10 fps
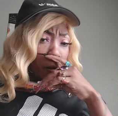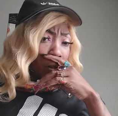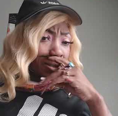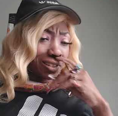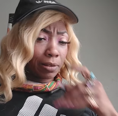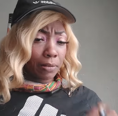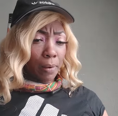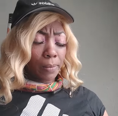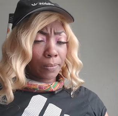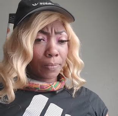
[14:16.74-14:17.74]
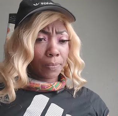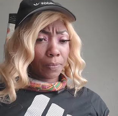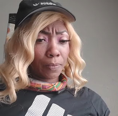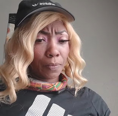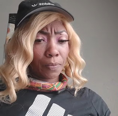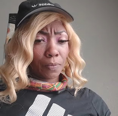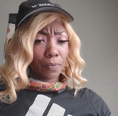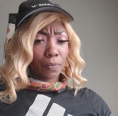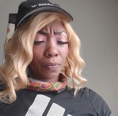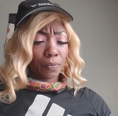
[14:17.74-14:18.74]

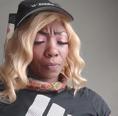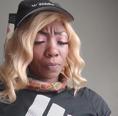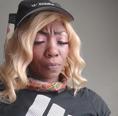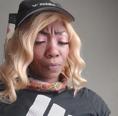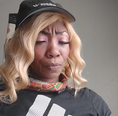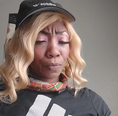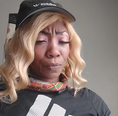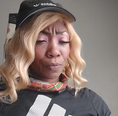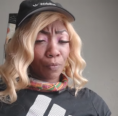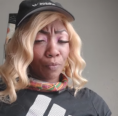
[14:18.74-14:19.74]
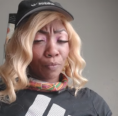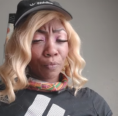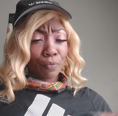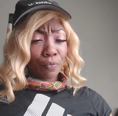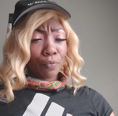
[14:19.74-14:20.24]
(silence)